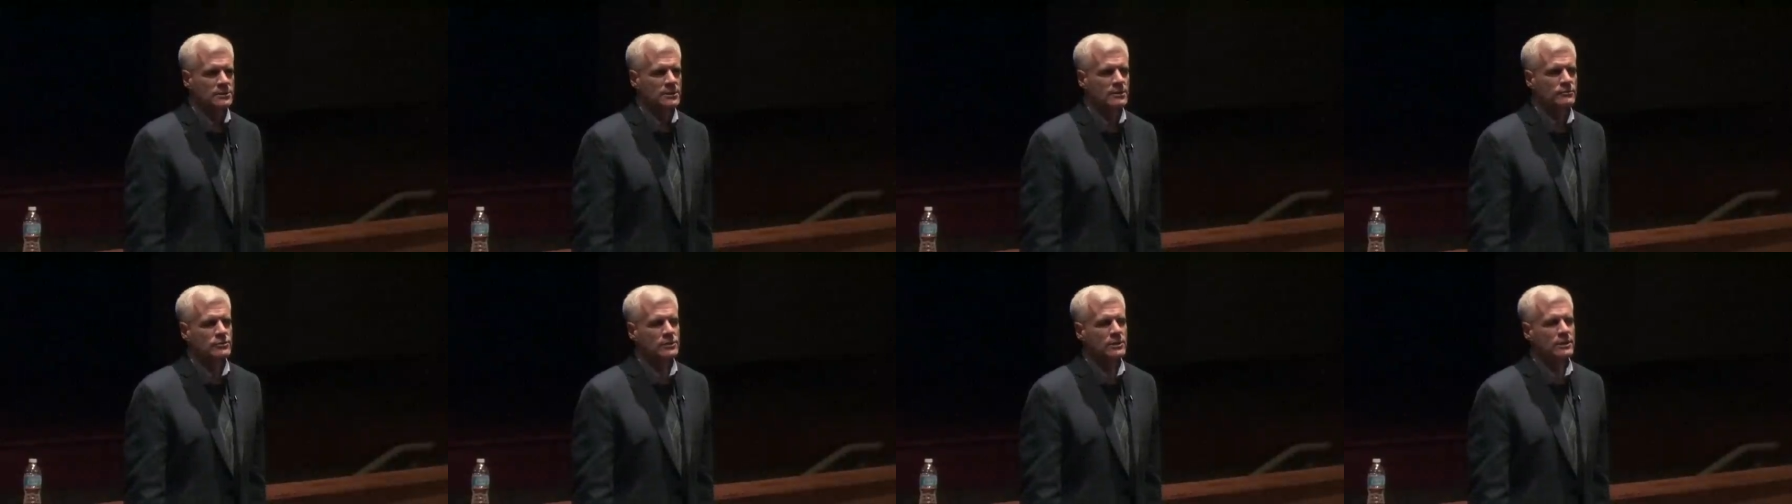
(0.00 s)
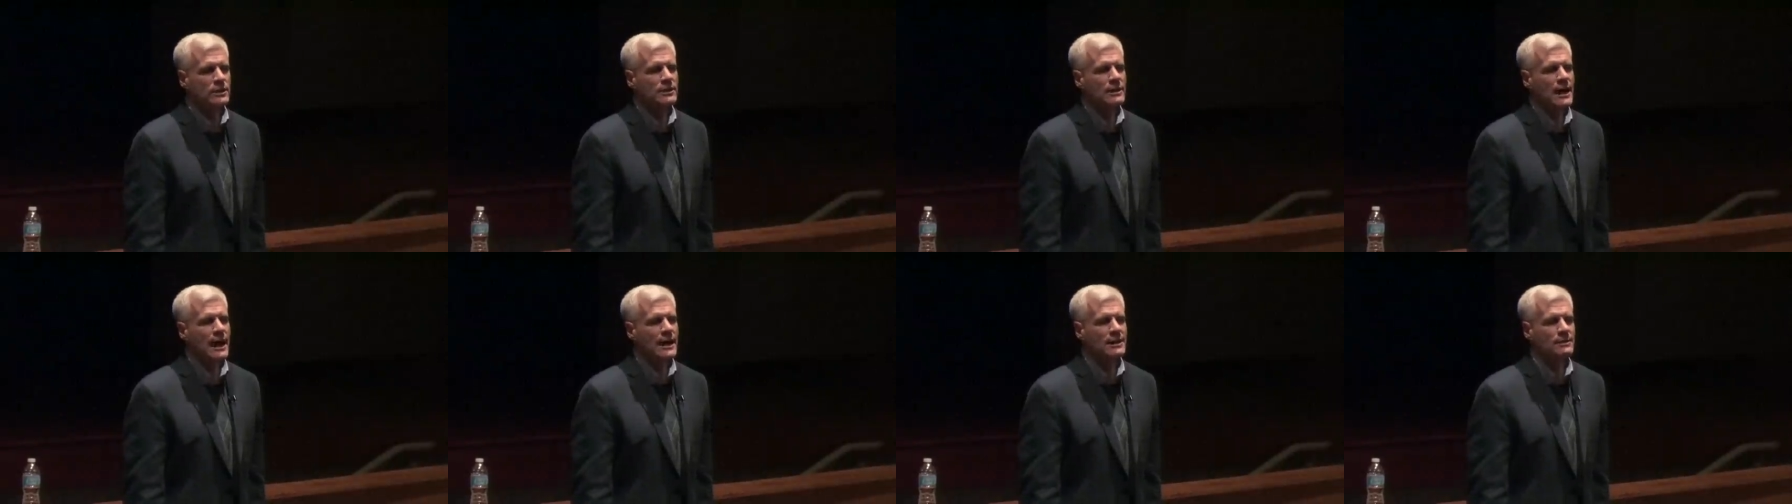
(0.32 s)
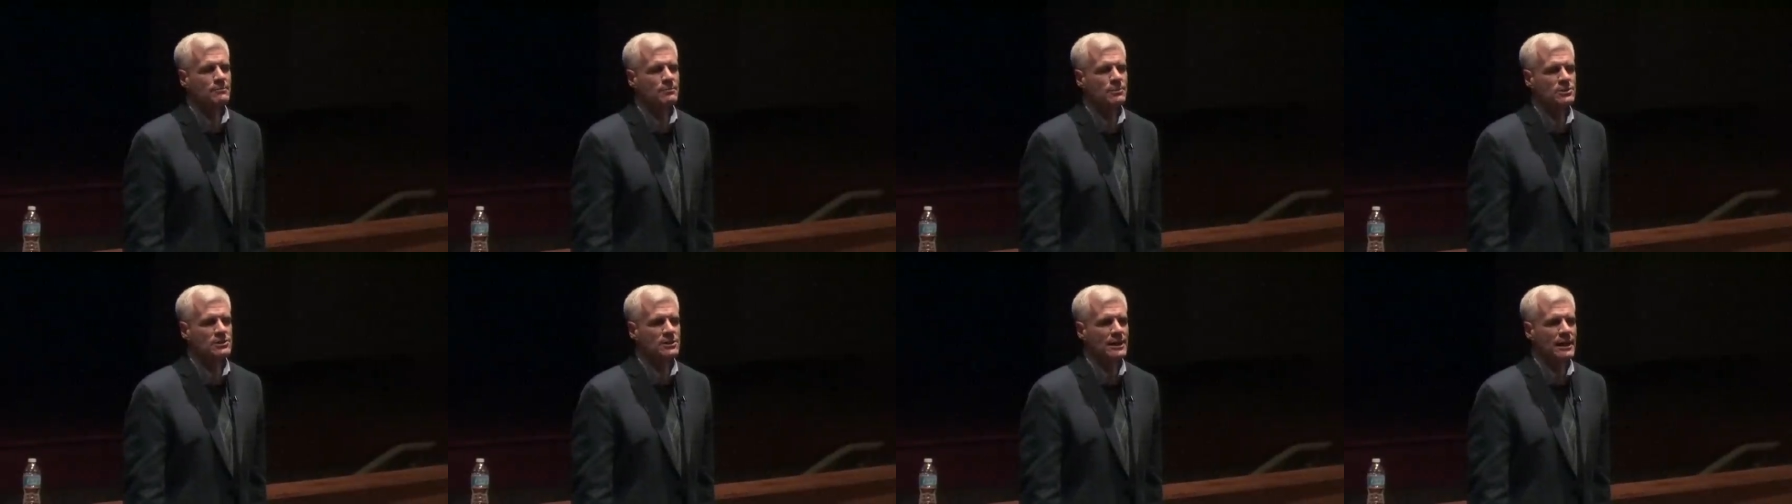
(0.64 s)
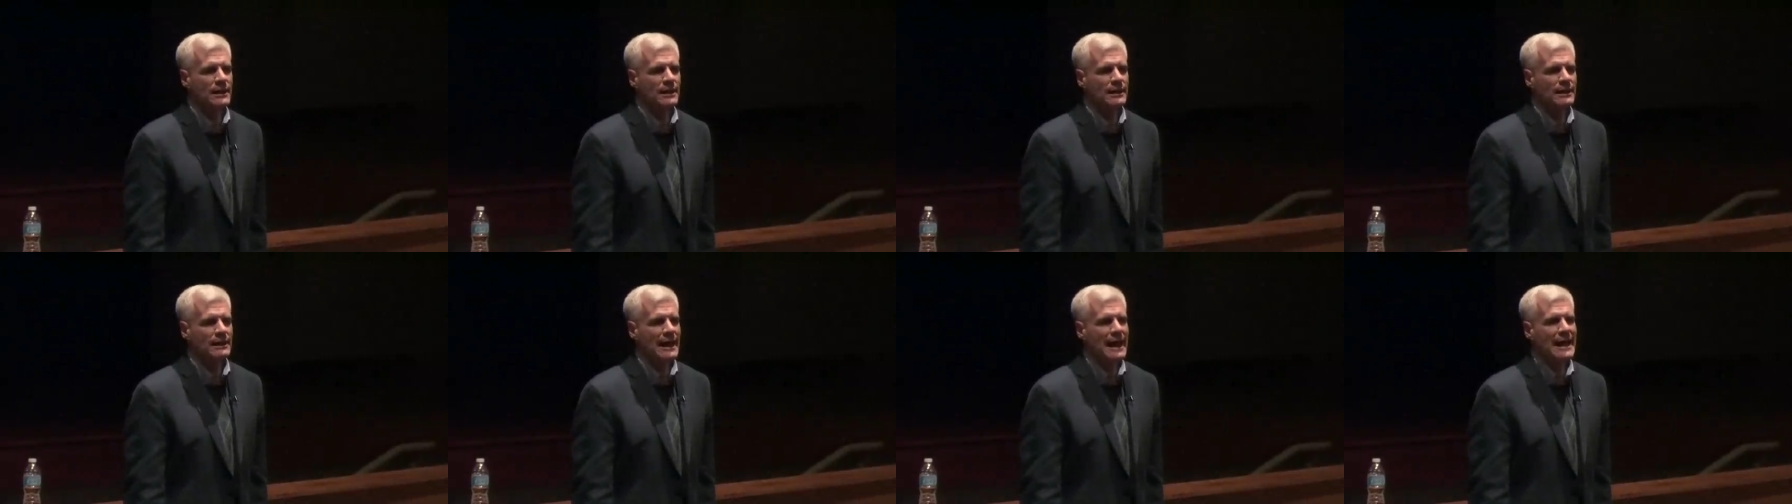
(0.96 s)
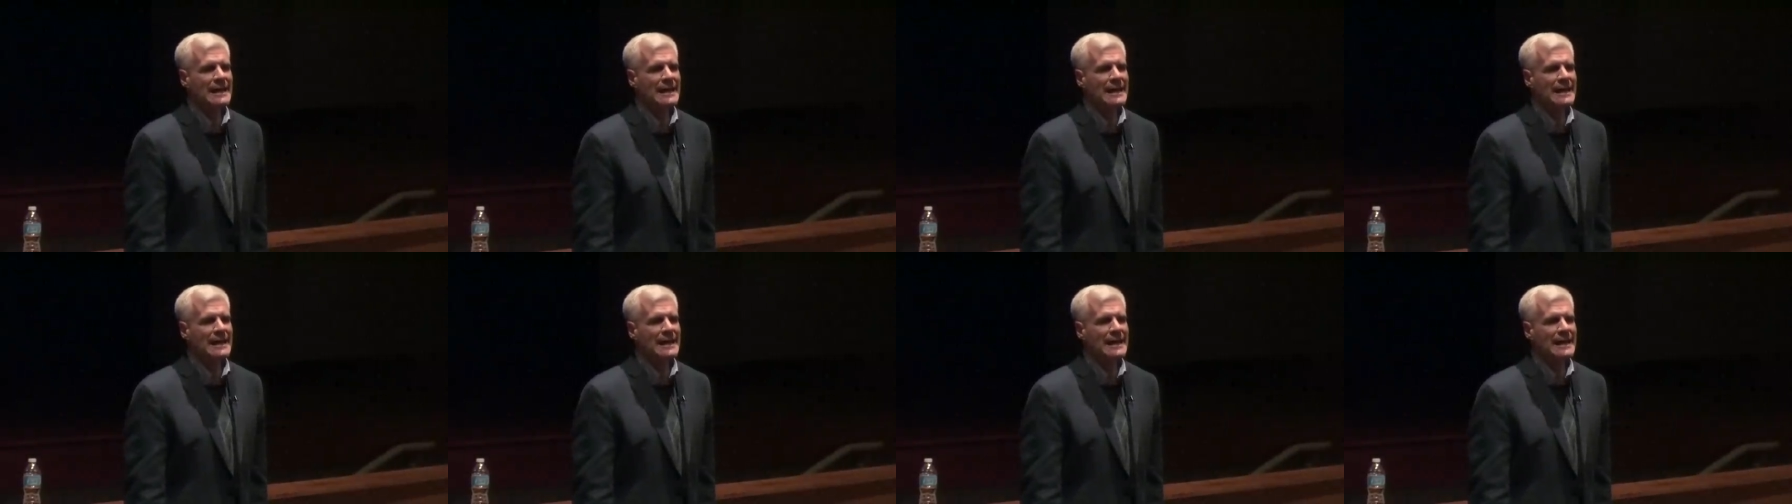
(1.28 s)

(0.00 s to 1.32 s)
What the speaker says: a difference between a 90% and an